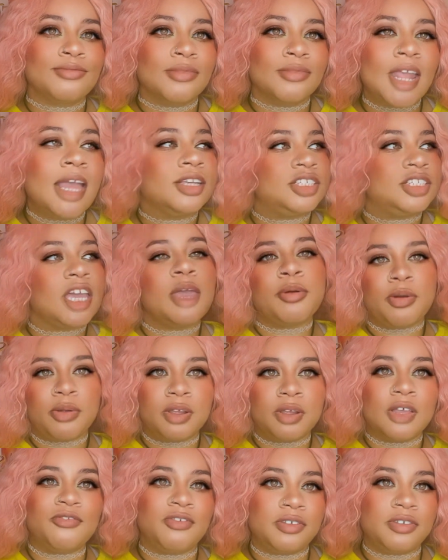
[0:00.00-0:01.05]
She came over
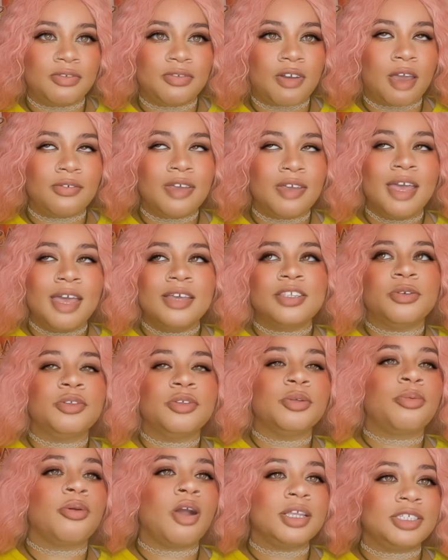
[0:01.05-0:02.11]
at 11:55. So when the
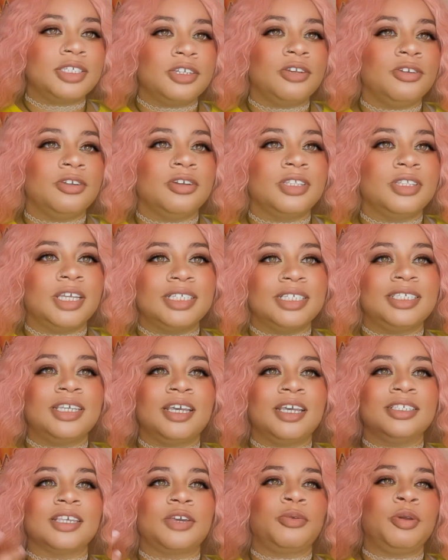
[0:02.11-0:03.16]
prosecutor then
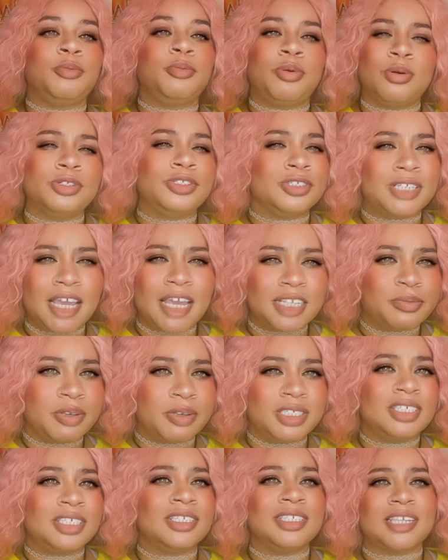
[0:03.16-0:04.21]
says, like, we pulled your text
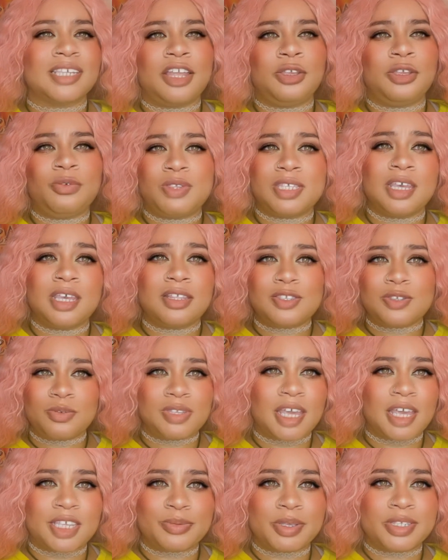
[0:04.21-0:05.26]
messages and you sent 2
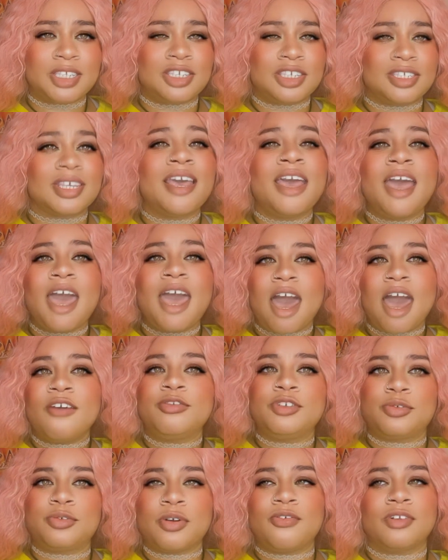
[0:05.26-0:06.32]
text messages after
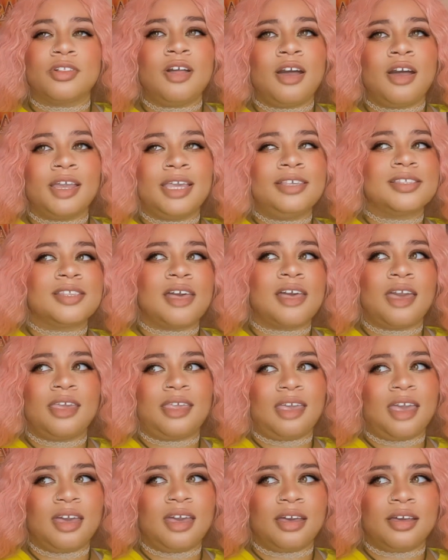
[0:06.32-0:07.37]
12 o'clock, he's like,
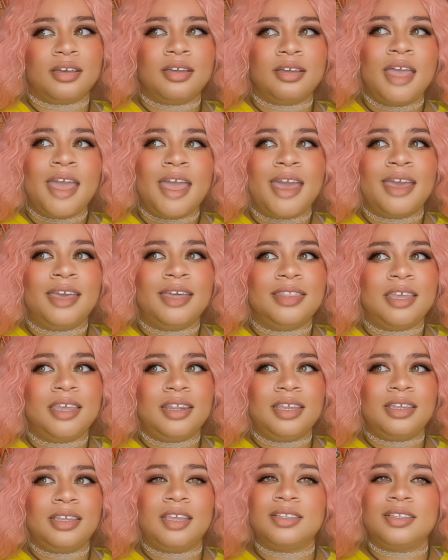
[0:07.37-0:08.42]
yeah, and they
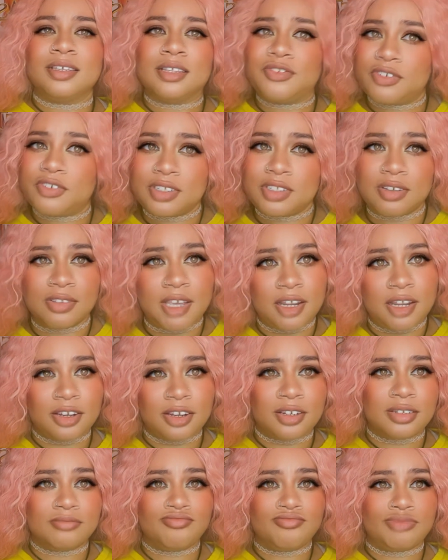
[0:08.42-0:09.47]
didn't get delivered till later.